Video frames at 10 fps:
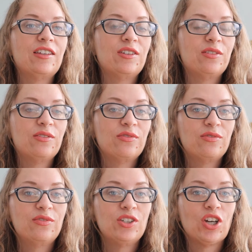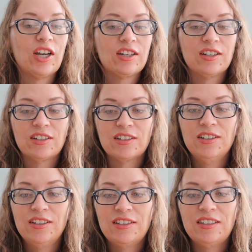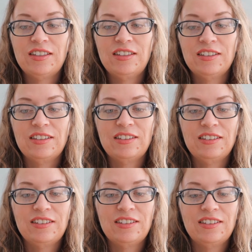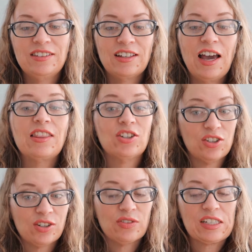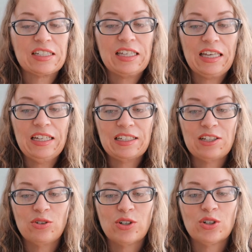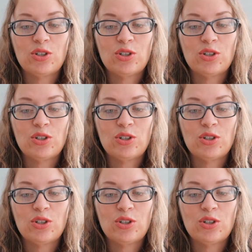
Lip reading: the vagina and the cervix get in order